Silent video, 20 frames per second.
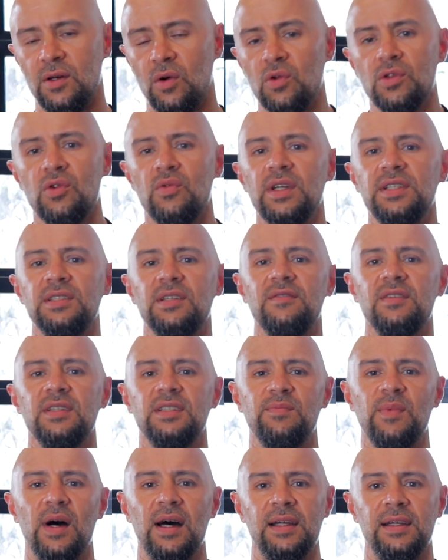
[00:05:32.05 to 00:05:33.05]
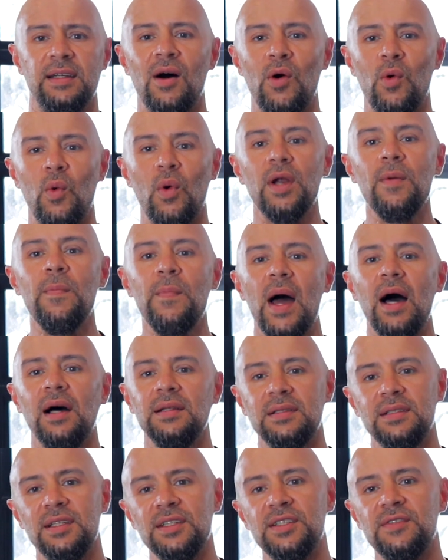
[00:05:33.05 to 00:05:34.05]
Or the rest of the spine? What
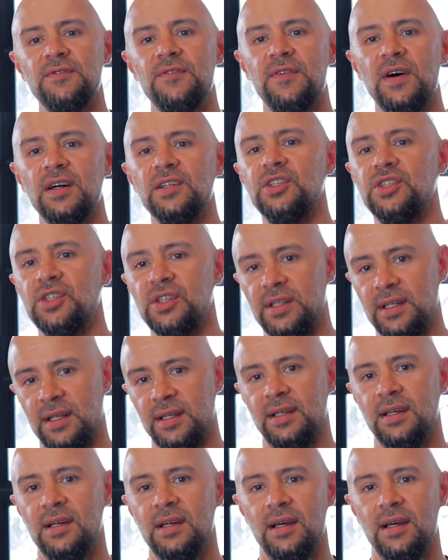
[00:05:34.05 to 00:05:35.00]
about dysfunction?